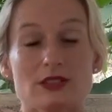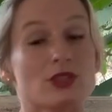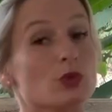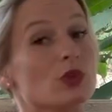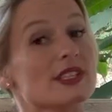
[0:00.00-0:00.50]
So
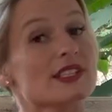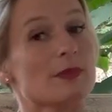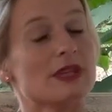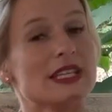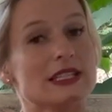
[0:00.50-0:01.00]
doing some
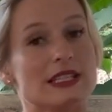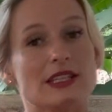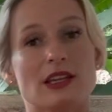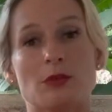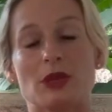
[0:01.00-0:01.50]
Healy
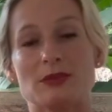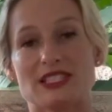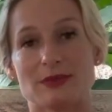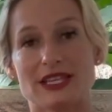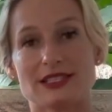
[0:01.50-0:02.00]
and maybe some
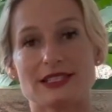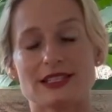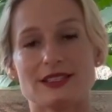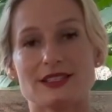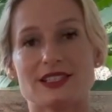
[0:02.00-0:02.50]

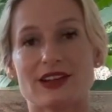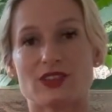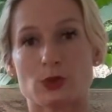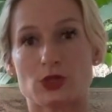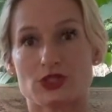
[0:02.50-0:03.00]
exercises
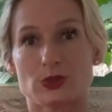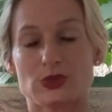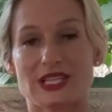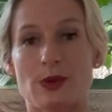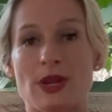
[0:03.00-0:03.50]
afterwards, or
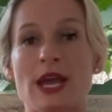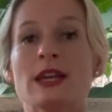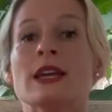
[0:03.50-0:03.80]
sauna,